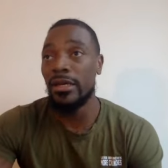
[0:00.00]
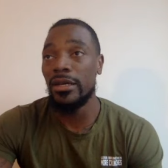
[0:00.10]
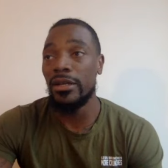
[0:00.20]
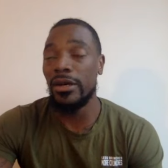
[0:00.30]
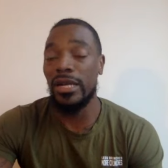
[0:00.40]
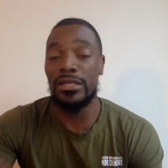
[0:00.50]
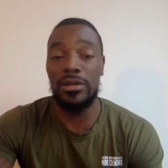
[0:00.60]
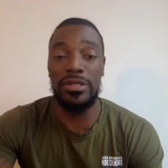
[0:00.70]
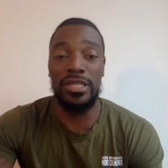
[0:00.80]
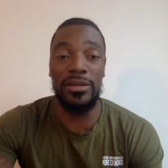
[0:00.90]
you know, that's
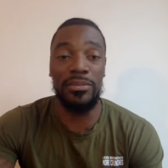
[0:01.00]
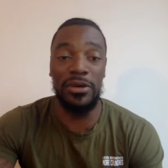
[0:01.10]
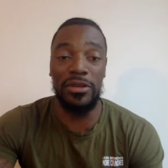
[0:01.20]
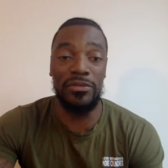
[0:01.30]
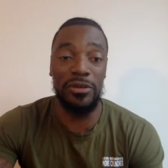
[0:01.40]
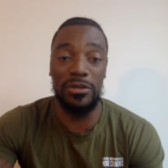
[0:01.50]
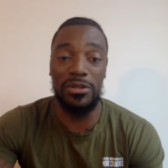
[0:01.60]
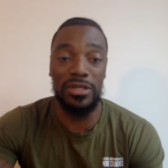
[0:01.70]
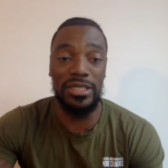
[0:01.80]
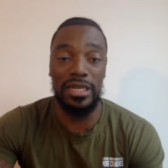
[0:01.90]
almost at a million views
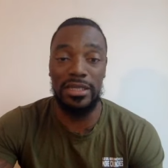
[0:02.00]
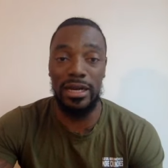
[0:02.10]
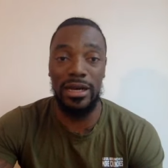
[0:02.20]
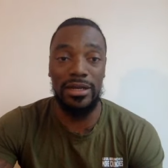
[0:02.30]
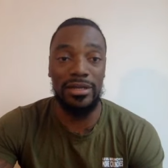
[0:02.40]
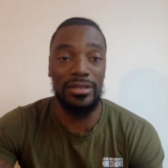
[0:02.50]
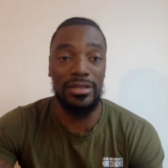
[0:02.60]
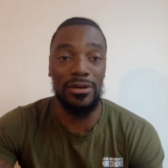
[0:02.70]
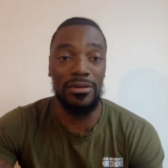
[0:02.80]
on TikTok. So